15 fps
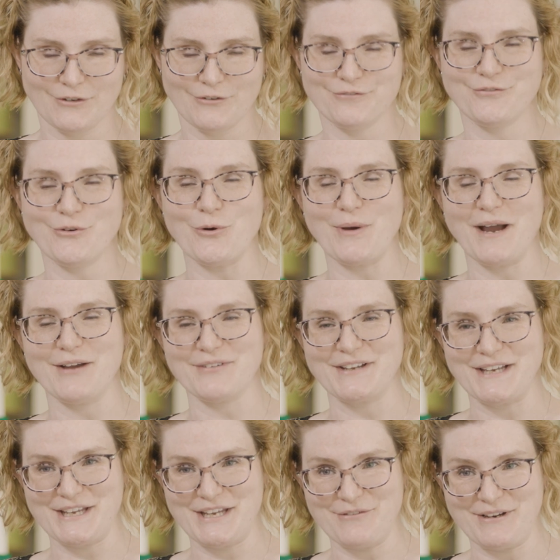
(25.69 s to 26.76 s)
fought
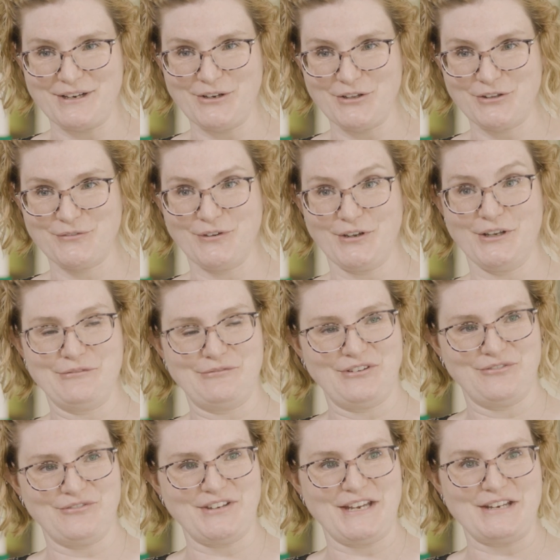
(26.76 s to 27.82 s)
having a hearing loss for
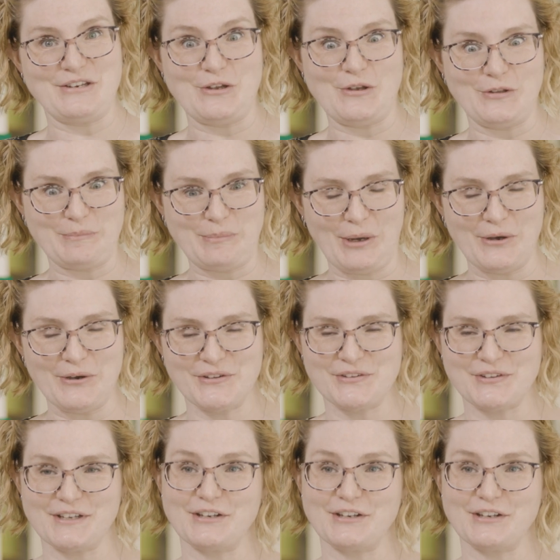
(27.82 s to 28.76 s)
15 years plus,